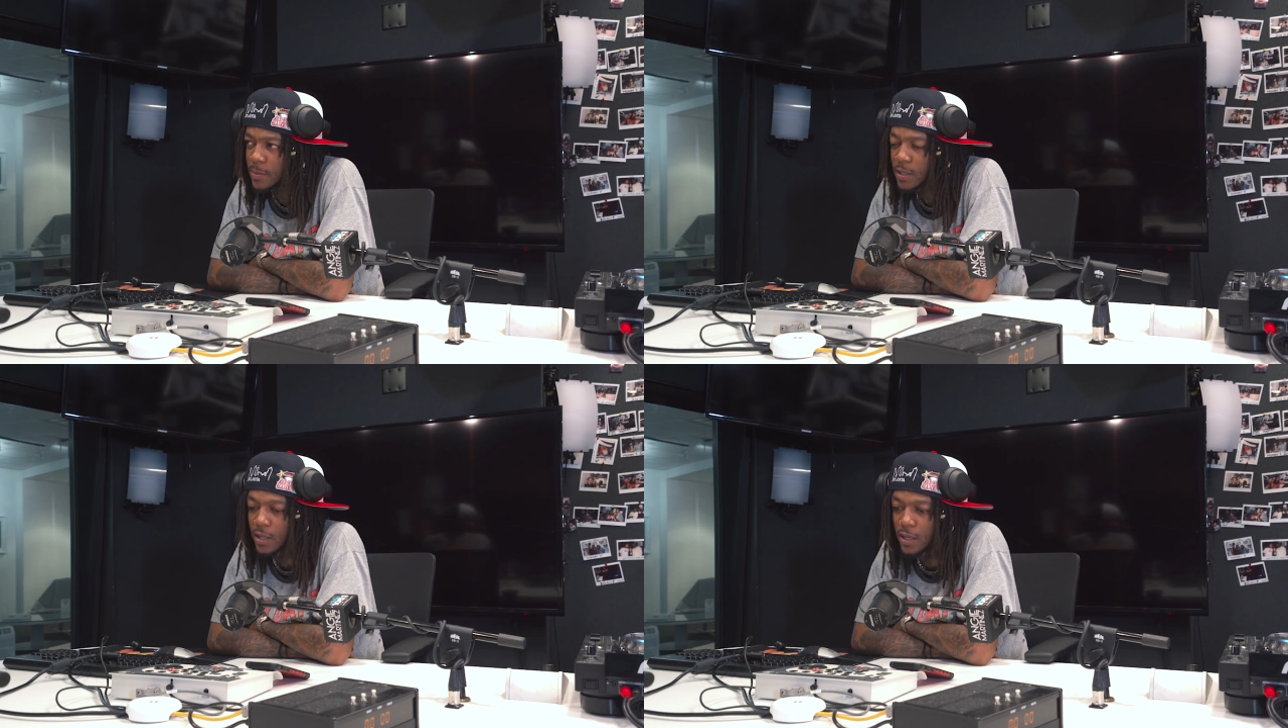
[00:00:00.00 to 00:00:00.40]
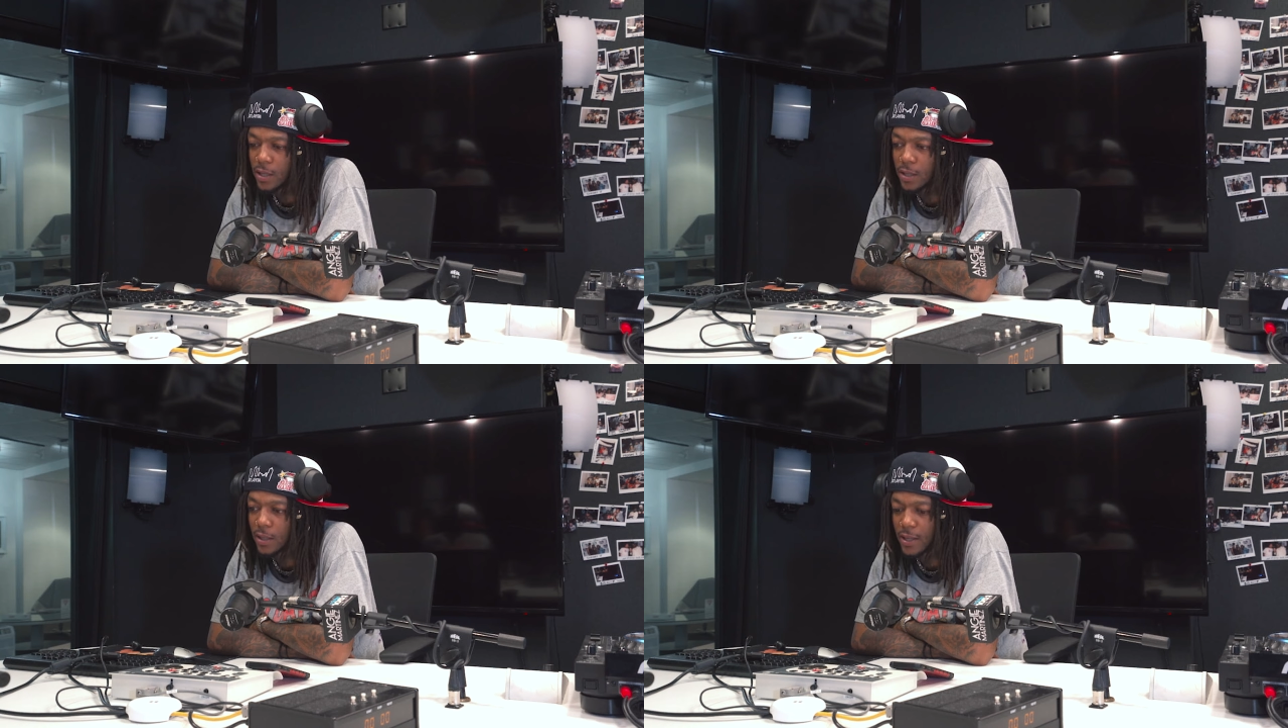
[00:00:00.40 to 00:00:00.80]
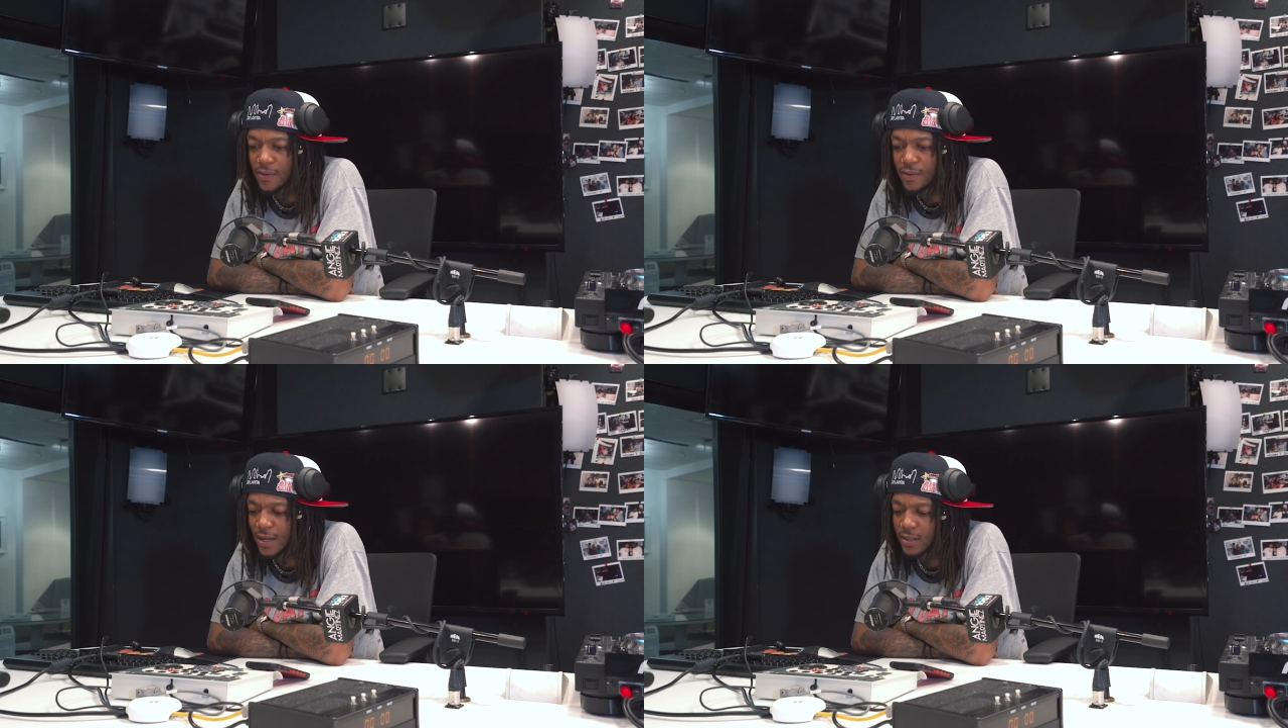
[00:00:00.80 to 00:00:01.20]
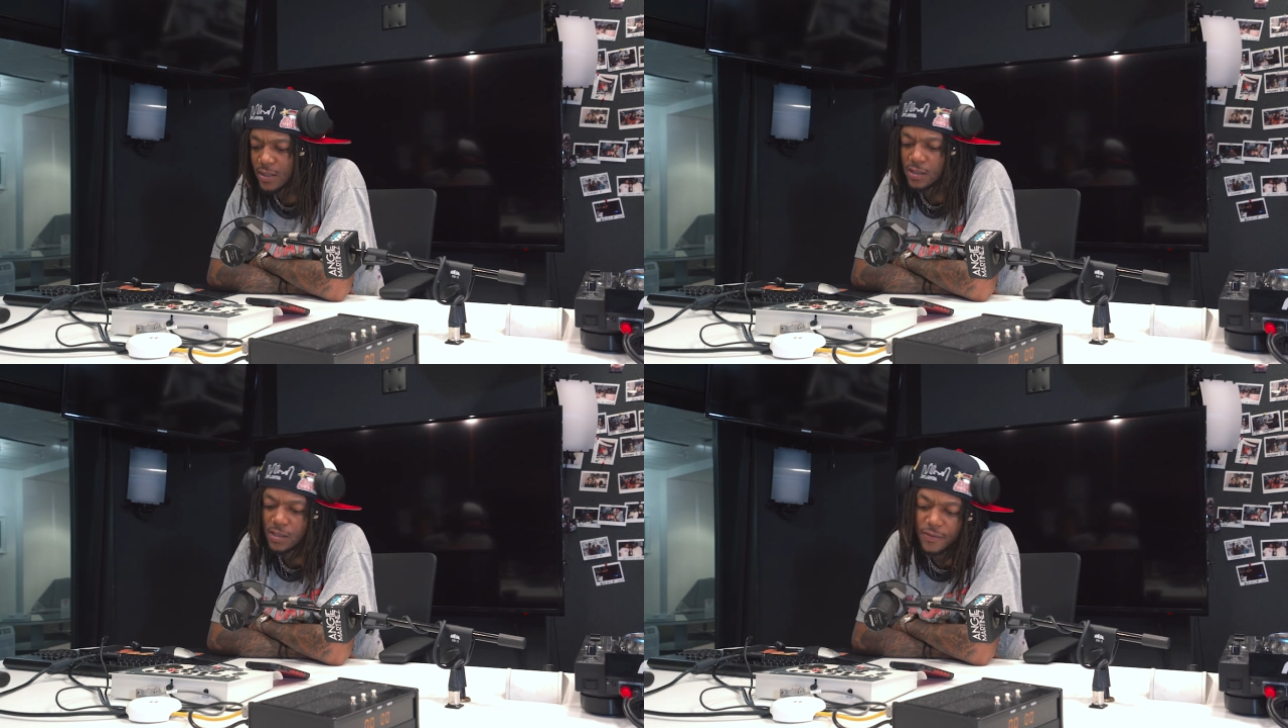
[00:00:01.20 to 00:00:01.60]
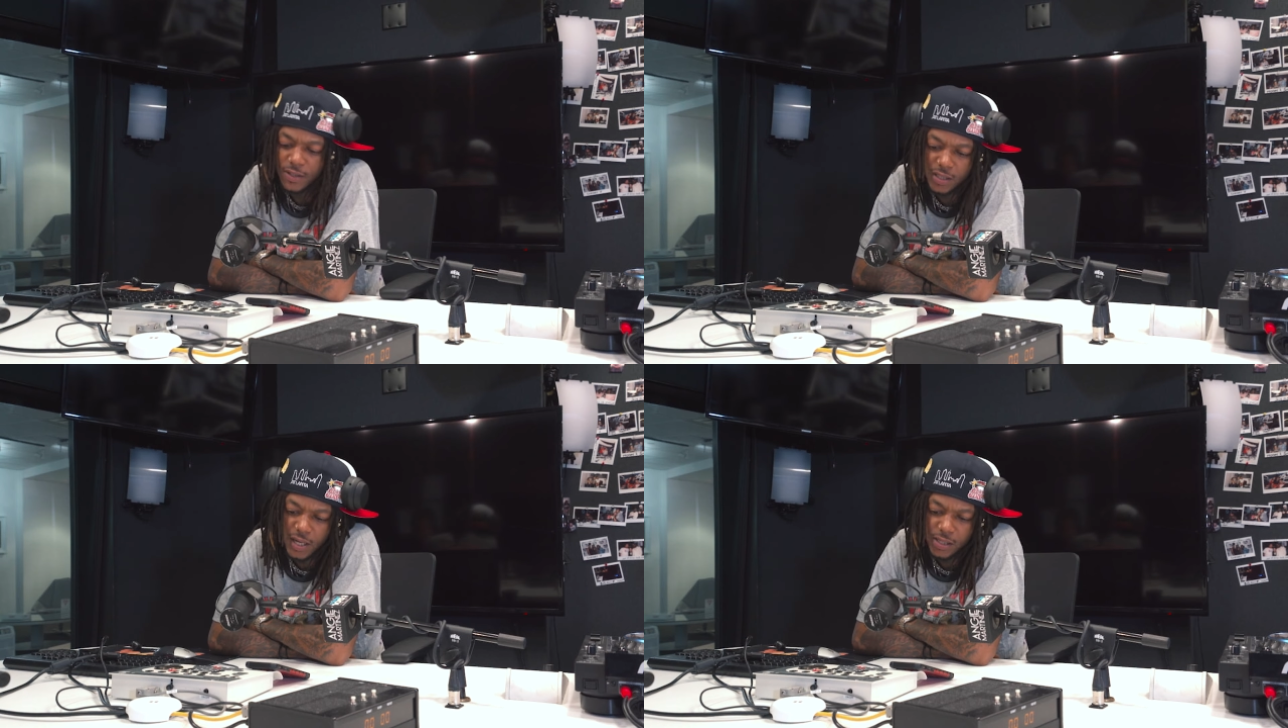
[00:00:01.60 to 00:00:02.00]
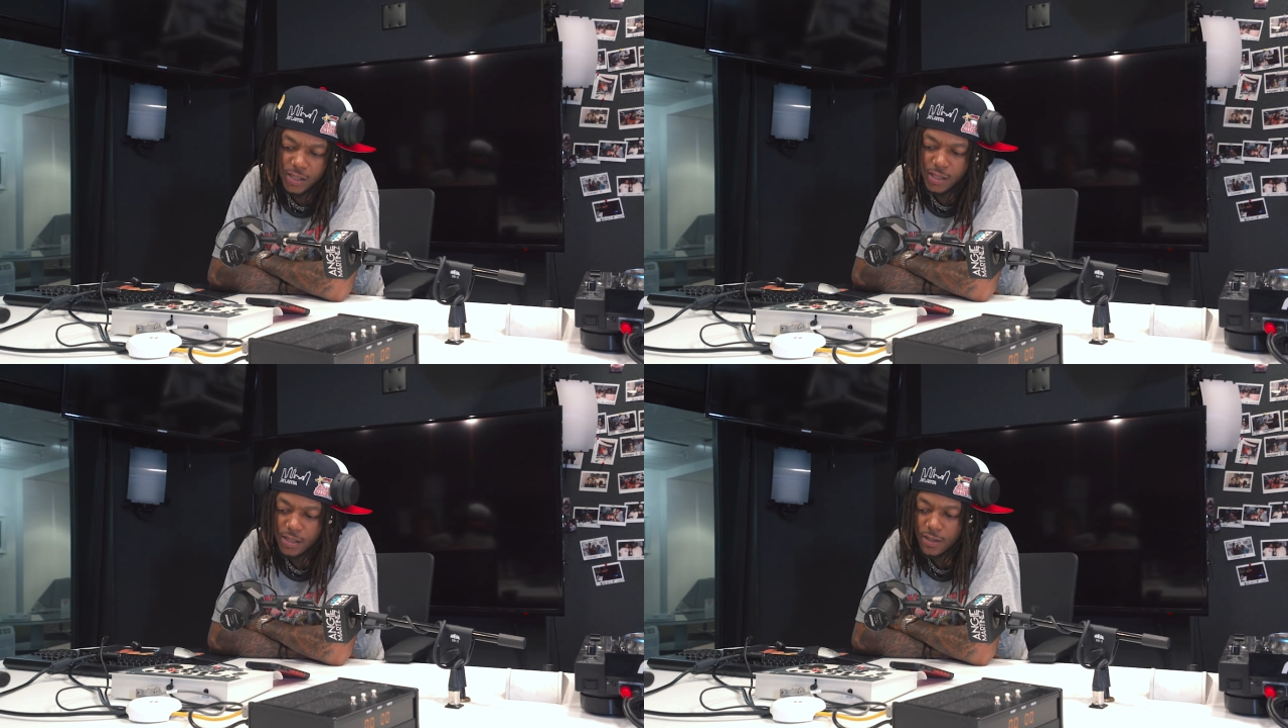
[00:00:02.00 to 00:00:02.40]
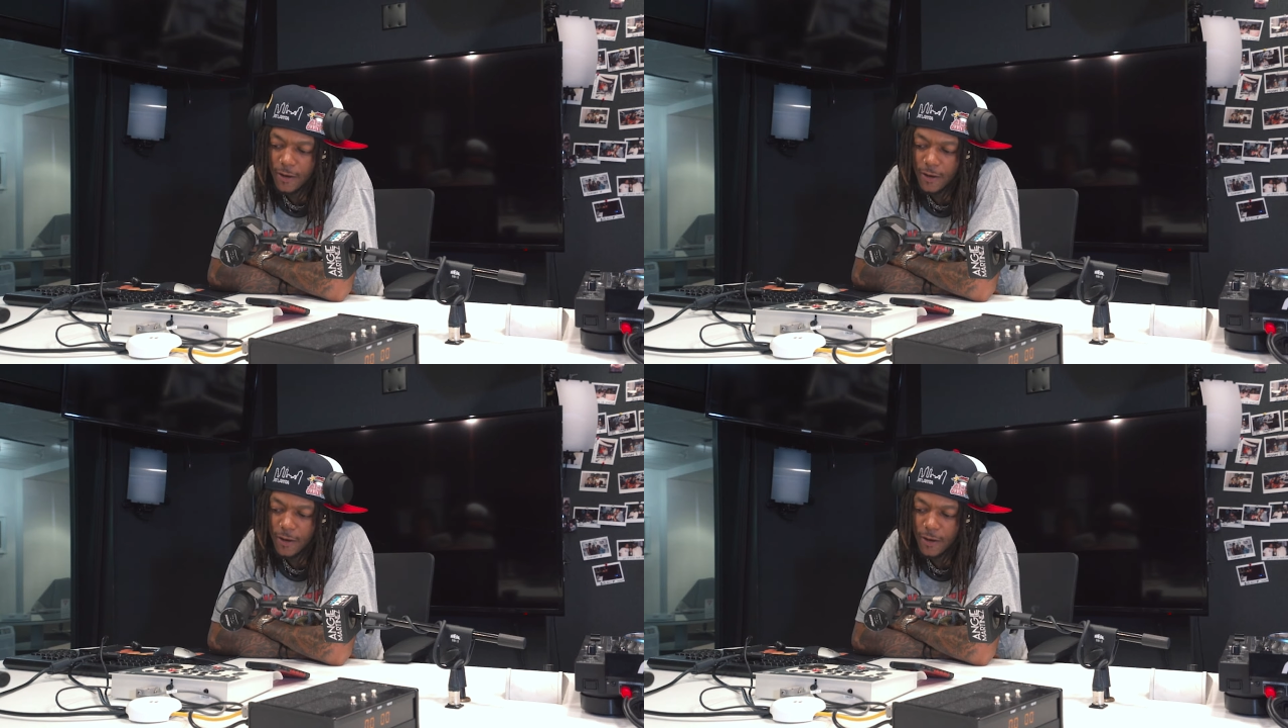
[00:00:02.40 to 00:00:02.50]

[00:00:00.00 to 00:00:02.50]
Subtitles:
saying? Even like stuff in Texas,